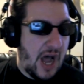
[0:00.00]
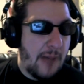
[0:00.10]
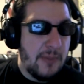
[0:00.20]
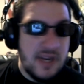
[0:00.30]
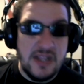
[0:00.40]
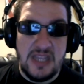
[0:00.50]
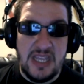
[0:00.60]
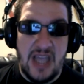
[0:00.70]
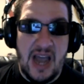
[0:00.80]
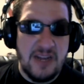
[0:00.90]
I'm
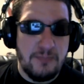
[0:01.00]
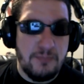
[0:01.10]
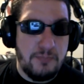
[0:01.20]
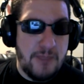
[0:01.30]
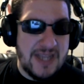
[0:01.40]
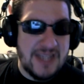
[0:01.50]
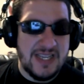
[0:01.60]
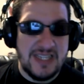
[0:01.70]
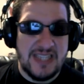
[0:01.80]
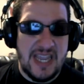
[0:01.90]
gonna
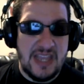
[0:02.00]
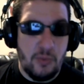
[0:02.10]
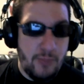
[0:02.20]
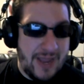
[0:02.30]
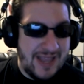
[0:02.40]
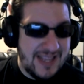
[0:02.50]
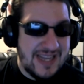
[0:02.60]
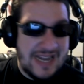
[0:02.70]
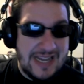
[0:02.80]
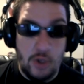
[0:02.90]
basically say the main thing
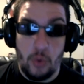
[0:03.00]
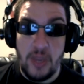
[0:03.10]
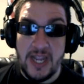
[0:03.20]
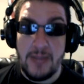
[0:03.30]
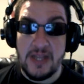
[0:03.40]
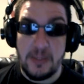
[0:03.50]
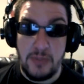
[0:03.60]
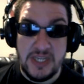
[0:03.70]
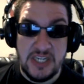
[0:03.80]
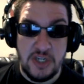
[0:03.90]
that I don't like about the
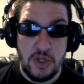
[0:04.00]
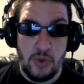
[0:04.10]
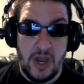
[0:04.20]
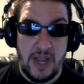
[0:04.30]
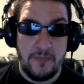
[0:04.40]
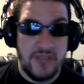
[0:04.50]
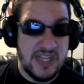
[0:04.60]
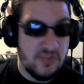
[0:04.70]
PlayStation UI